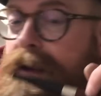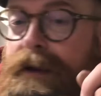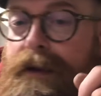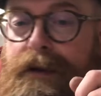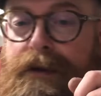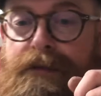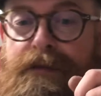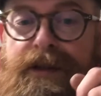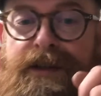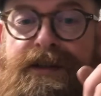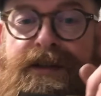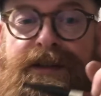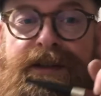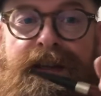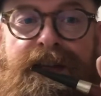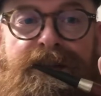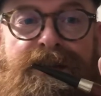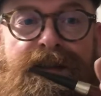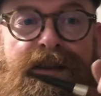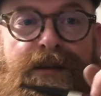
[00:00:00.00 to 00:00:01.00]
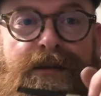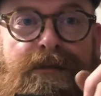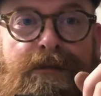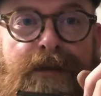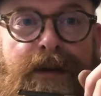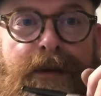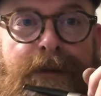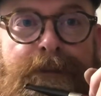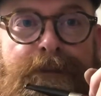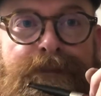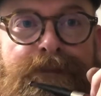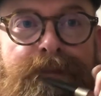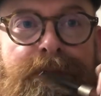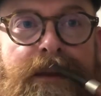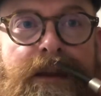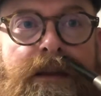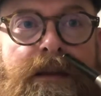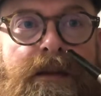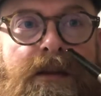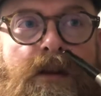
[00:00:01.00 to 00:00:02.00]
Chris is into
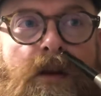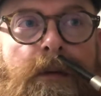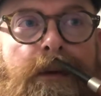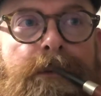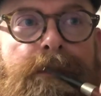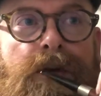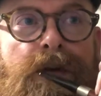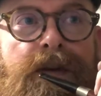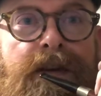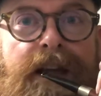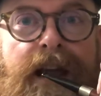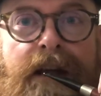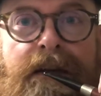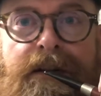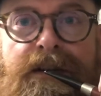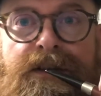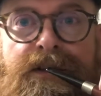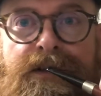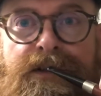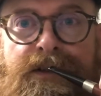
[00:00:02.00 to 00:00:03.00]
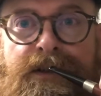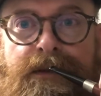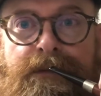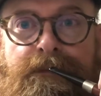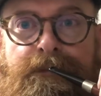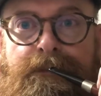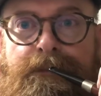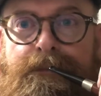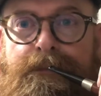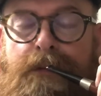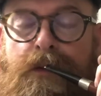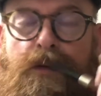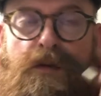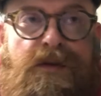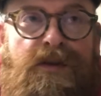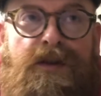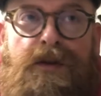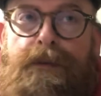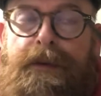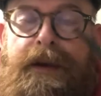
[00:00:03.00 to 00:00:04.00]
comic book characters or
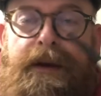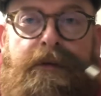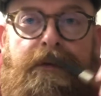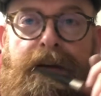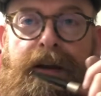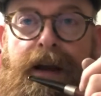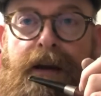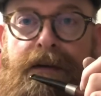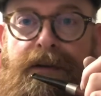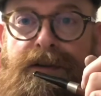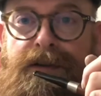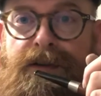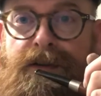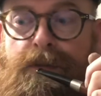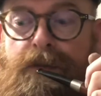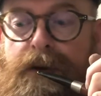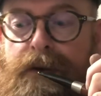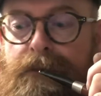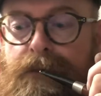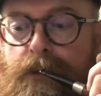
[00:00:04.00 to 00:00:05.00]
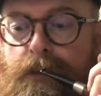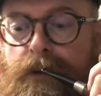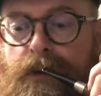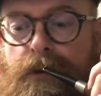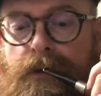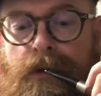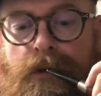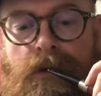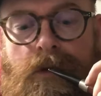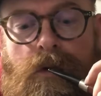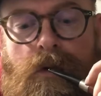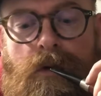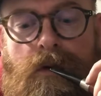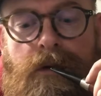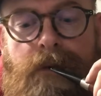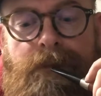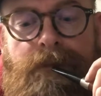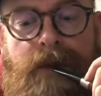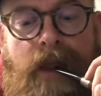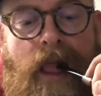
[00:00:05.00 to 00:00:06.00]
superhero characters, whatever you want to call
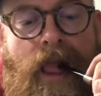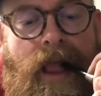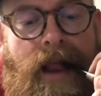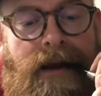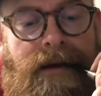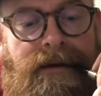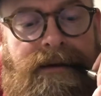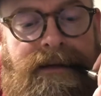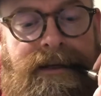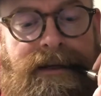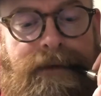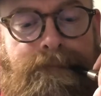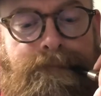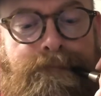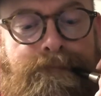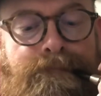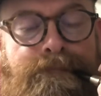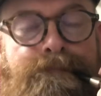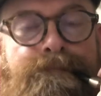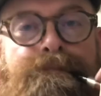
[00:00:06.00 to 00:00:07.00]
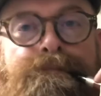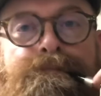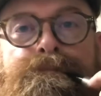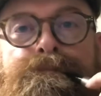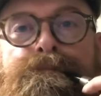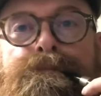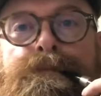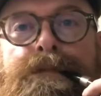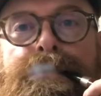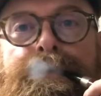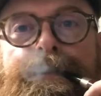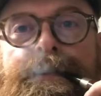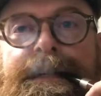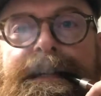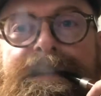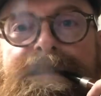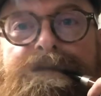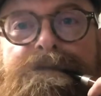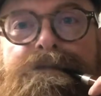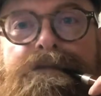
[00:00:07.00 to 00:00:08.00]
them, and
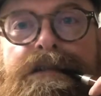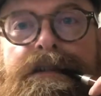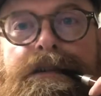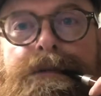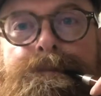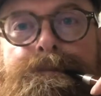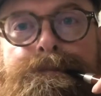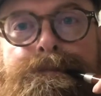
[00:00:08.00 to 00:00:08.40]
asked for a